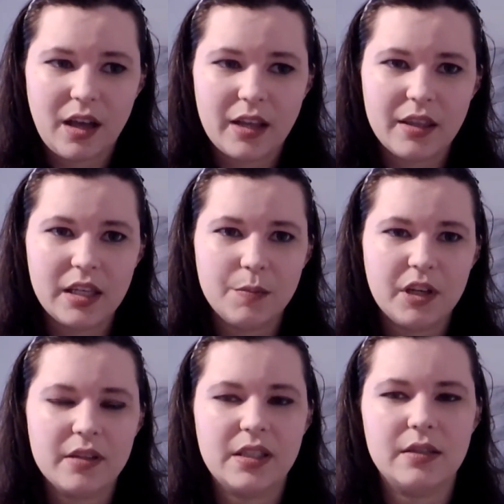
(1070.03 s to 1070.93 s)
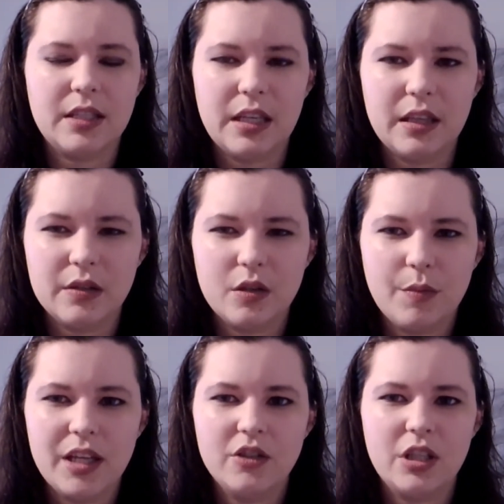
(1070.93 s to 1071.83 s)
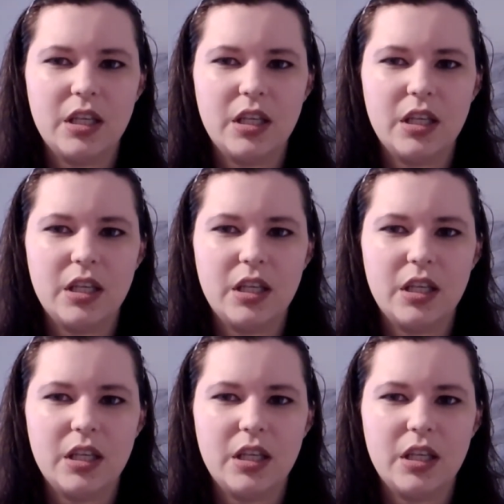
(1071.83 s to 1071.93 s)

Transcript: I think because he's teething so much,